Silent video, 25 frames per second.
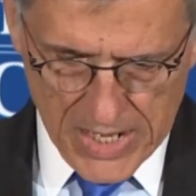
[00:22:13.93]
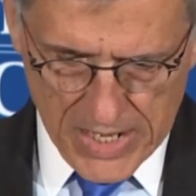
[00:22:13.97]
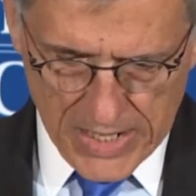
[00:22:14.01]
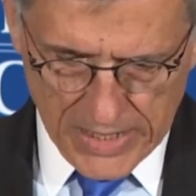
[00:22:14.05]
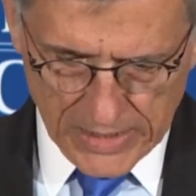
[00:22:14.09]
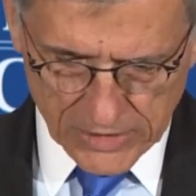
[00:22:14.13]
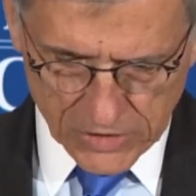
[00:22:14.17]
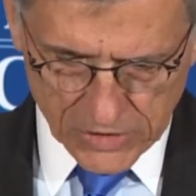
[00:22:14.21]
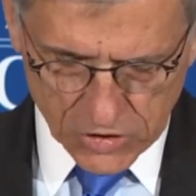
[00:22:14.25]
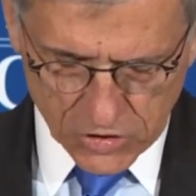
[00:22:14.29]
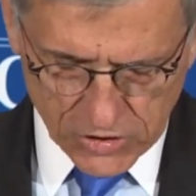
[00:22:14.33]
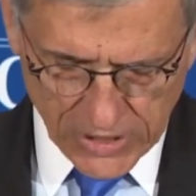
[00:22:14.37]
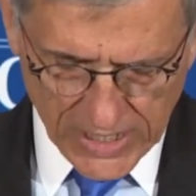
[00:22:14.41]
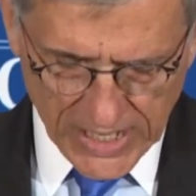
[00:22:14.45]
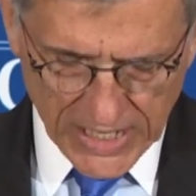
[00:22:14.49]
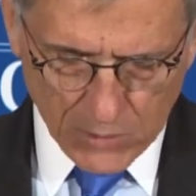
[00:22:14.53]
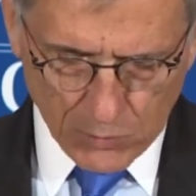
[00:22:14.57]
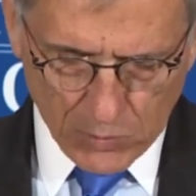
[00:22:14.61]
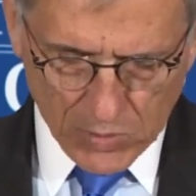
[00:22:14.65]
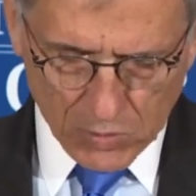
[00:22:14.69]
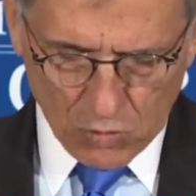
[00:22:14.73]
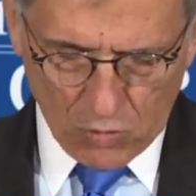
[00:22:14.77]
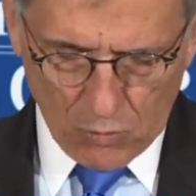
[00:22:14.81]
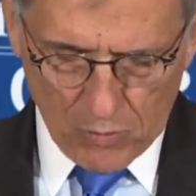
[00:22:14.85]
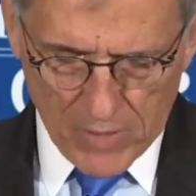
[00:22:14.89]
Instead,
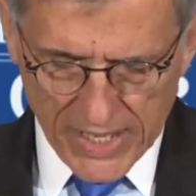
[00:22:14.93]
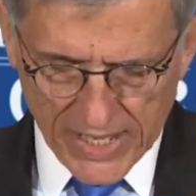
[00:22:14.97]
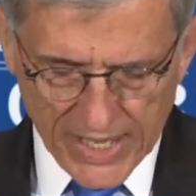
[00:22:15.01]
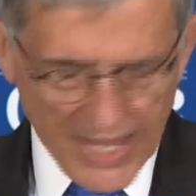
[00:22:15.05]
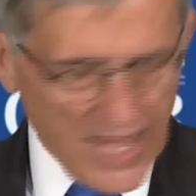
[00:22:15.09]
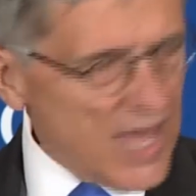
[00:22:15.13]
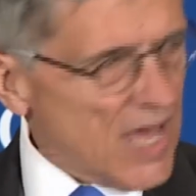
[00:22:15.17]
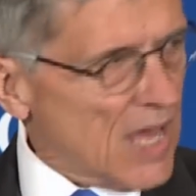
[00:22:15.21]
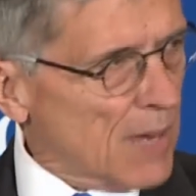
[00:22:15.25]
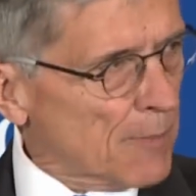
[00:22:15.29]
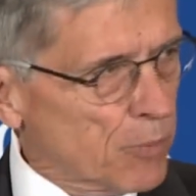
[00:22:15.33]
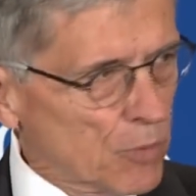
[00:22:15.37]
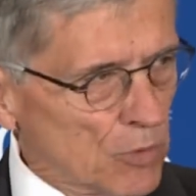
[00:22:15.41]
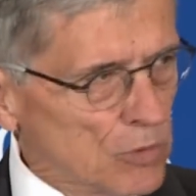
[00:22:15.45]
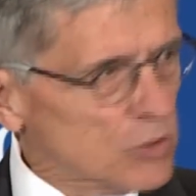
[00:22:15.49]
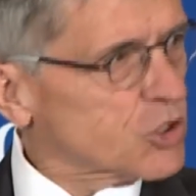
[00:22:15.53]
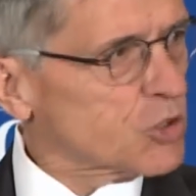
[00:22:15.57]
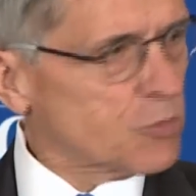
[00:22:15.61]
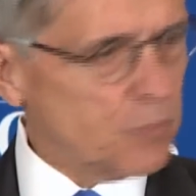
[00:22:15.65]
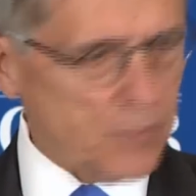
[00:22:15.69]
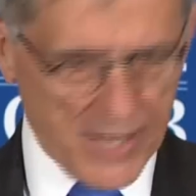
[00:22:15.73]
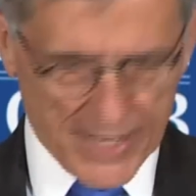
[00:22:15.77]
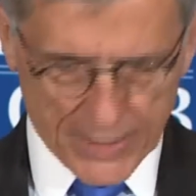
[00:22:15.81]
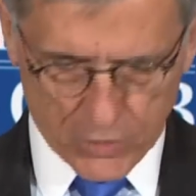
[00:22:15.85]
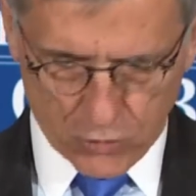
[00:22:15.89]
we will make ample
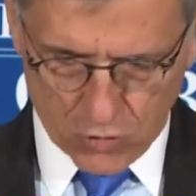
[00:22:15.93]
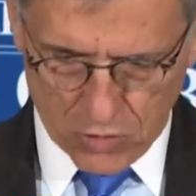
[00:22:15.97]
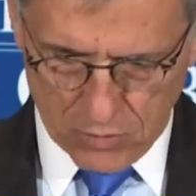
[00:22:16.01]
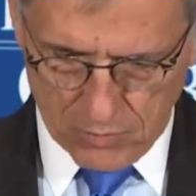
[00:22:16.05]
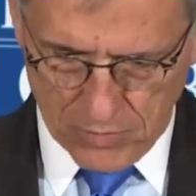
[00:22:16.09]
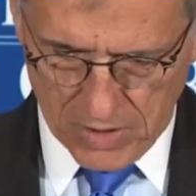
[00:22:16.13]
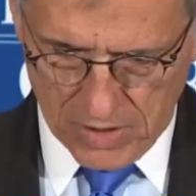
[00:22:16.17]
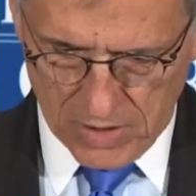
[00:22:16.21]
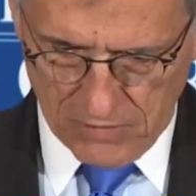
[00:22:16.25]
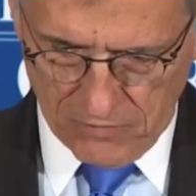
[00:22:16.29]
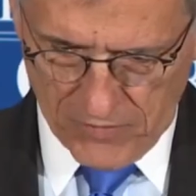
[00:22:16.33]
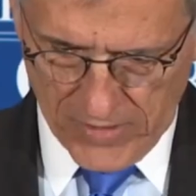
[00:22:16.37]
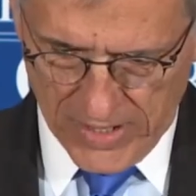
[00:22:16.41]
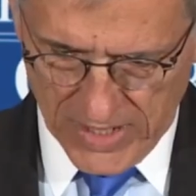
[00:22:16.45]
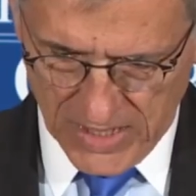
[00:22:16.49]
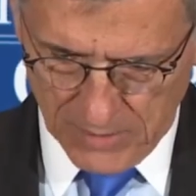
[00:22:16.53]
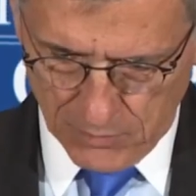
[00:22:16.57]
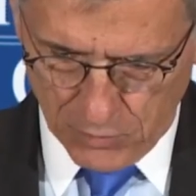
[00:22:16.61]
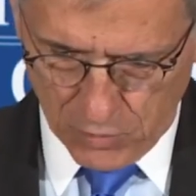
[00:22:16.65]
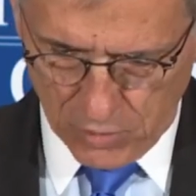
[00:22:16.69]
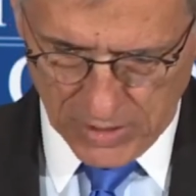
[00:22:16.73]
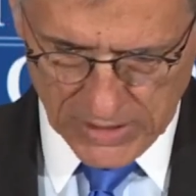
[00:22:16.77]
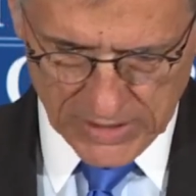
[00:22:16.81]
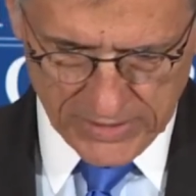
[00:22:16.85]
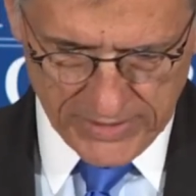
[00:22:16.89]
spectrum
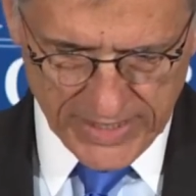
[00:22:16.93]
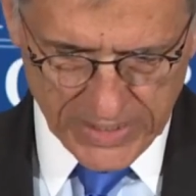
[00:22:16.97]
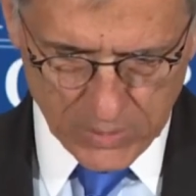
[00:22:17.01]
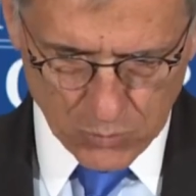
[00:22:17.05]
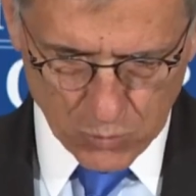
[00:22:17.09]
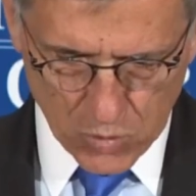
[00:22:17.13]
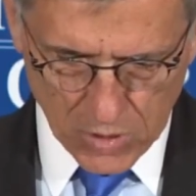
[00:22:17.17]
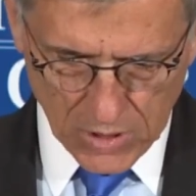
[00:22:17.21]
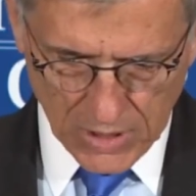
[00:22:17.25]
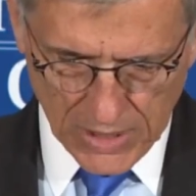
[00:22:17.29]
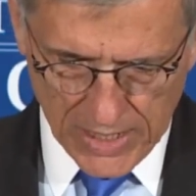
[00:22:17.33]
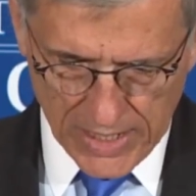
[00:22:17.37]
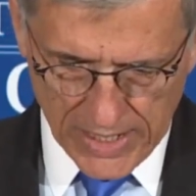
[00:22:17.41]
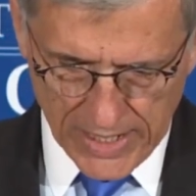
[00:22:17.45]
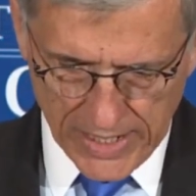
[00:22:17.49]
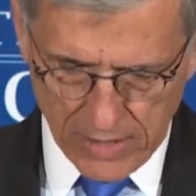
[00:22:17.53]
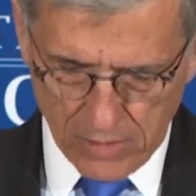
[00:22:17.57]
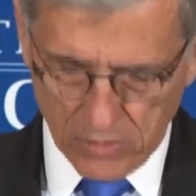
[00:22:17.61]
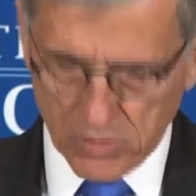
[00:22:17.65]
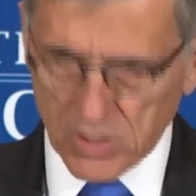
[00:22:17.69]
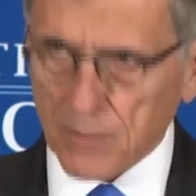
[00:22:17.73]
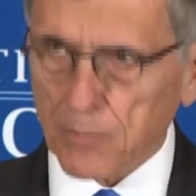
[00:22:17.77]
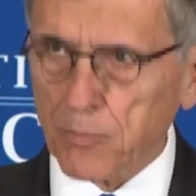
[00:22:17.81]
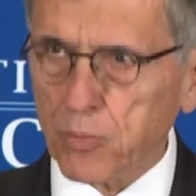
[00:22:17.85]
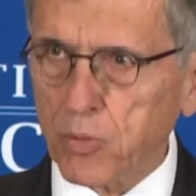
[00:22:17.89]
available and then rely
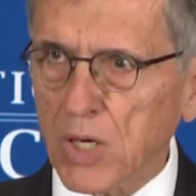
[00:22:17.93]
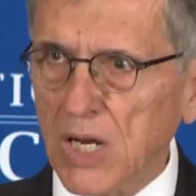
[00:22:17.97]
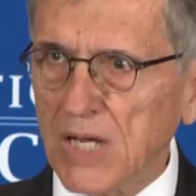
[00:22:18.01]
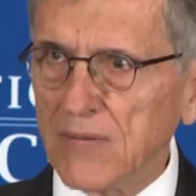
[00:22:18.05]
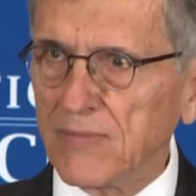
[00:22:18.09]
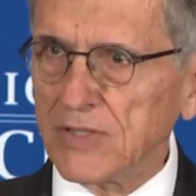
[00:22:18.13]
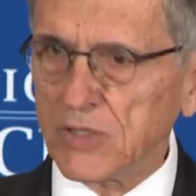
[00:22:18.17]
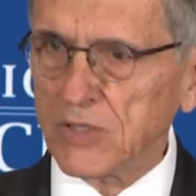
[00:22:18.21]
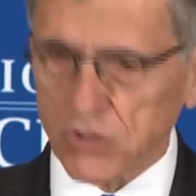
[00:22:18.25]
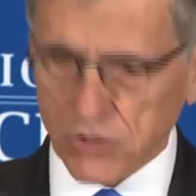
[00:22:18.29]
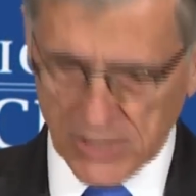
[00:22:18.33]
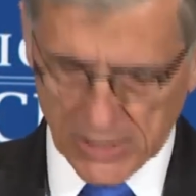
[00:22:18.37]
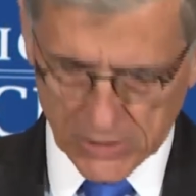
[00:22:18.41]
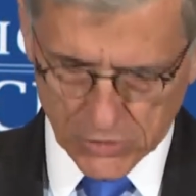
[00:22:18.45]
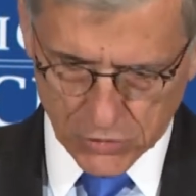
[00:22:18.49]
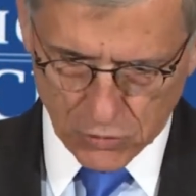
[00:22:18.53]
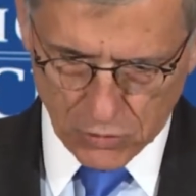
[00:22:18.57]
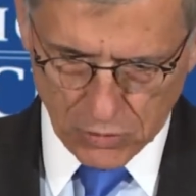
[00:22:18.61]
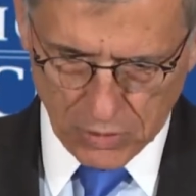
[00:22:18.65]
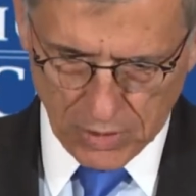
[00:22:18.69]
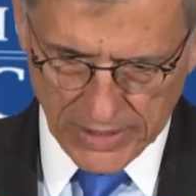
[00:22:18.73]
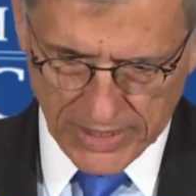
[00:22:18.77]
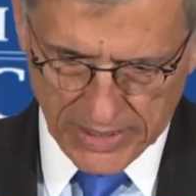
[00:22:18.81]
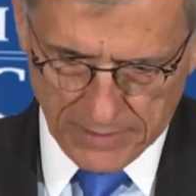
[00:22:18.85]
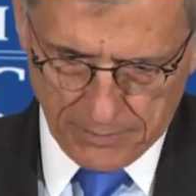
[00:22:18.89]
on a private
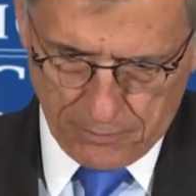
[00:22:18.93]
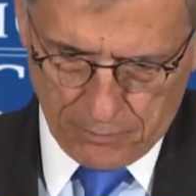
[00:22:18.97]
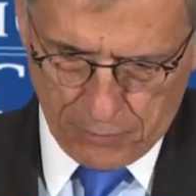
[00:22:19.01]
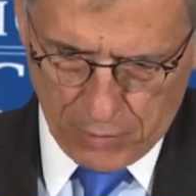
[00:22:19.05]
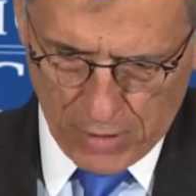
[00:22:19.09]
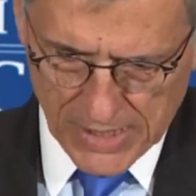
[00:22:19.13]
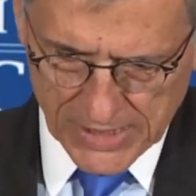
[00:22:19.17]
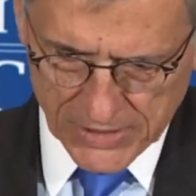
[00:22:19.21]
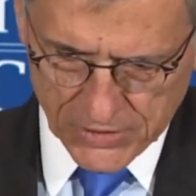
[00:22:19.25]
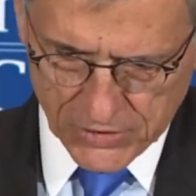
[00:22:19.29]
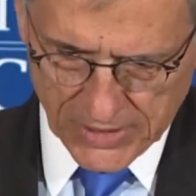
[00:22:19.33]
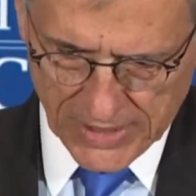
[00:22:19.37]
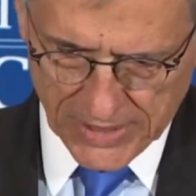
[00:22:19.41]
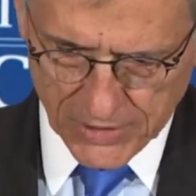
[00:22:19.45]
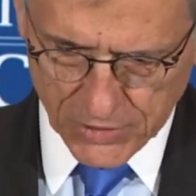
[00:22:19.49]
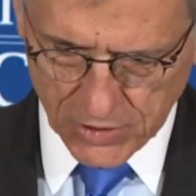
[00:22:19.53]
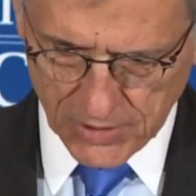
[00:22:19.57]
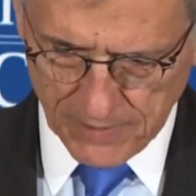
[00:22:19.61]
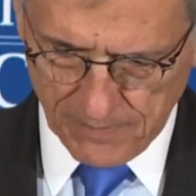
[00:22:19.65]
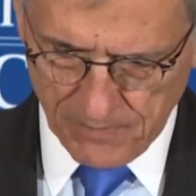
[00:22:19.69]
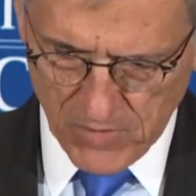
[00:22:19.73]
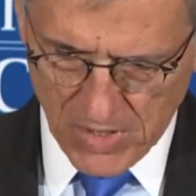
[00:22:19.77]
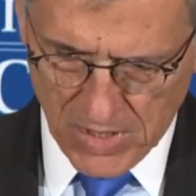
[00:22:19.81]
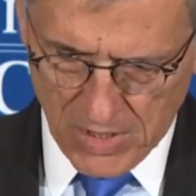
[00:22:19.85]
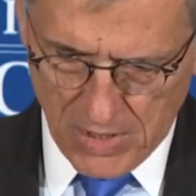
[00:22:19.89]
sector-led process